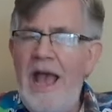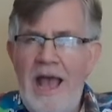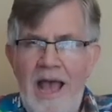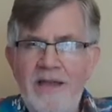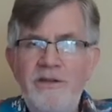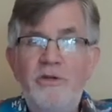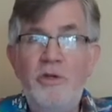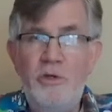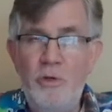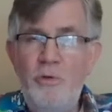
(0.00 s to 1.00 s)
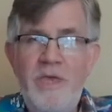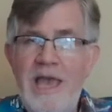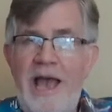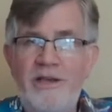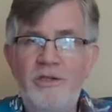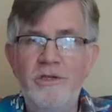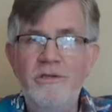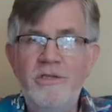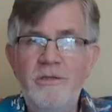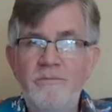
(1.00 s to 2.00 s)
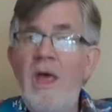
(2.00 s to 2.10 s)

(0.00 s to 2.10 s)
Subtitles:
and to do the actions.